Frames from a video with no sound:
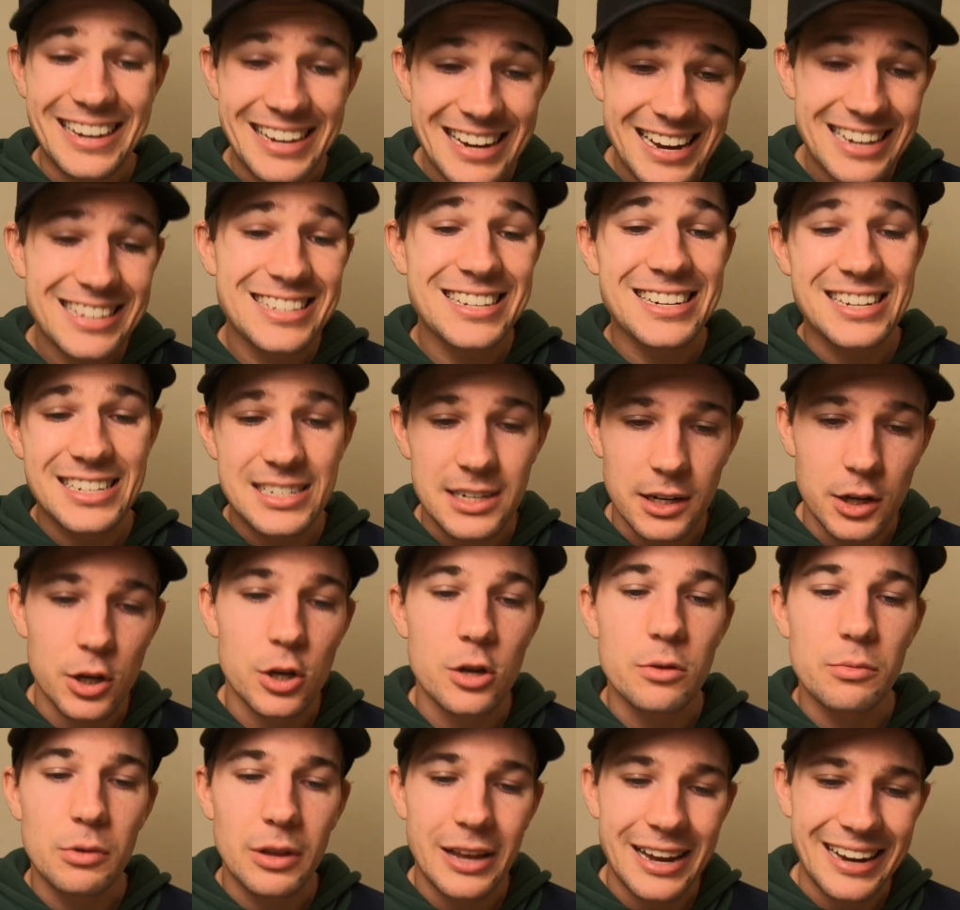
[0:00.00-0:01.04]
Yes, it is
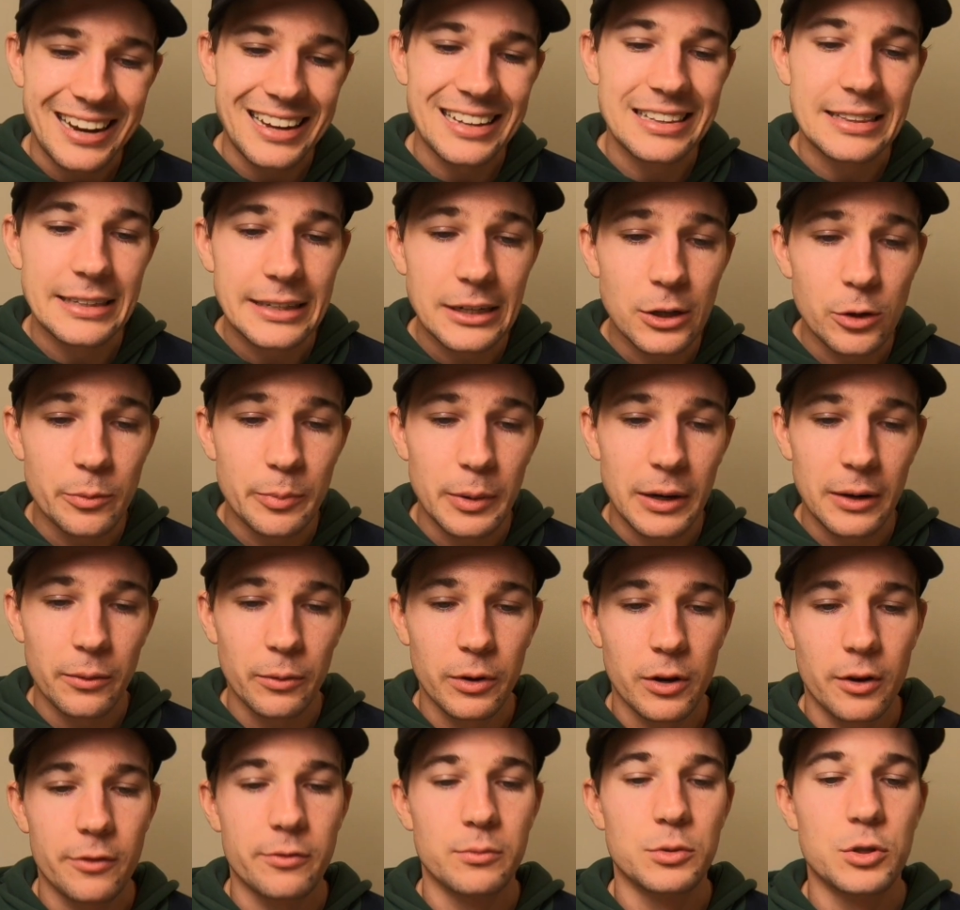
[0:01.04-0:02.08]
accumulating a little bit. We
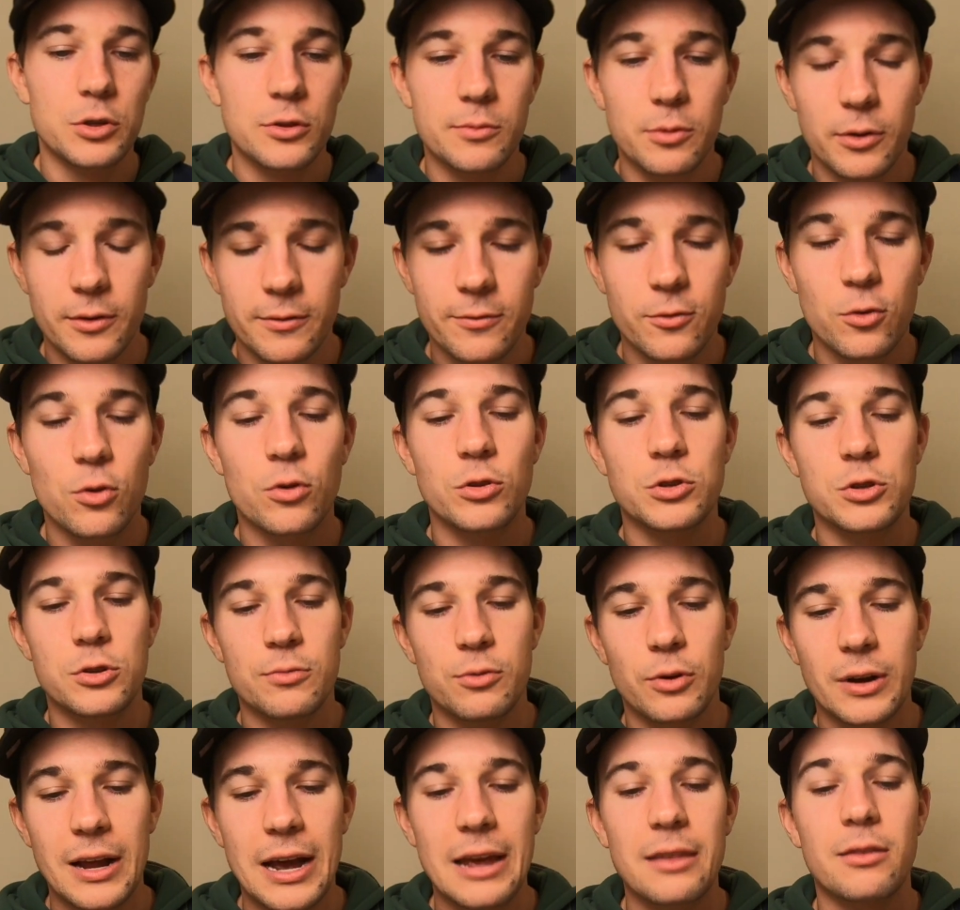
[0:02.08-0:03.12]
go from 2.4,
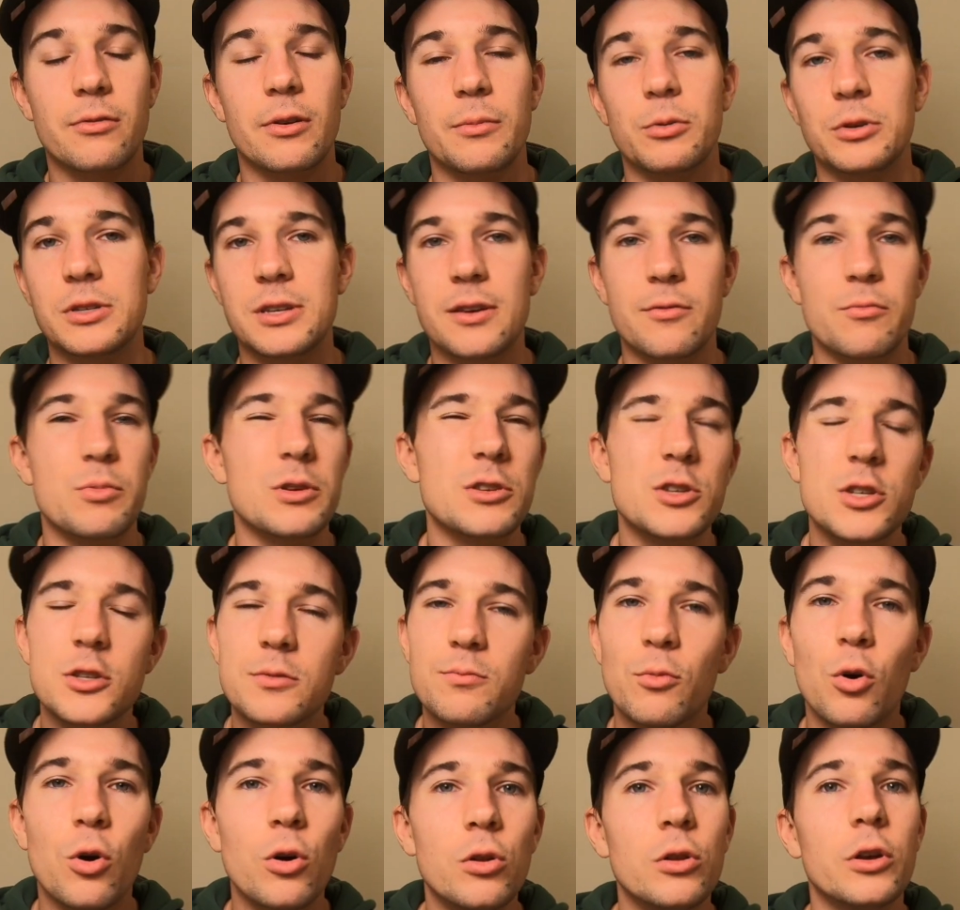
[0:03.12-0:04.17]
2.8, 3.7, but
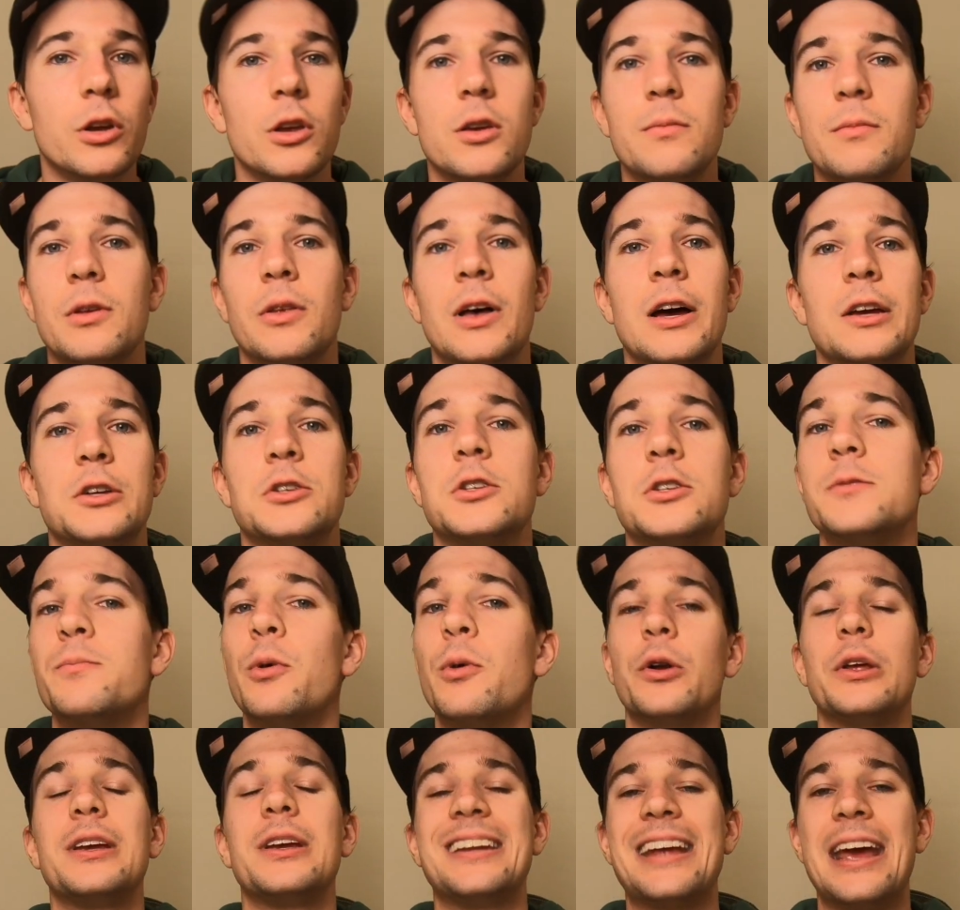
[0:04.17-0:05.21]
small accumulations.
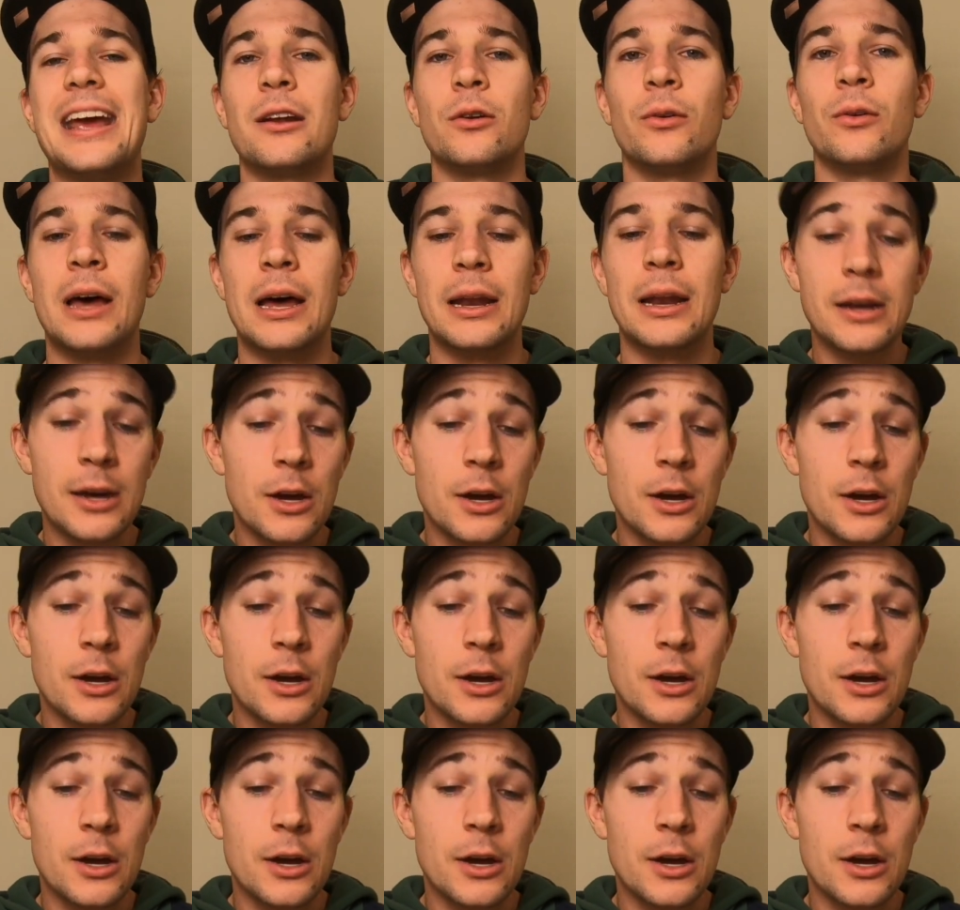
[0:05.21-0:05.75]
Body can handle that.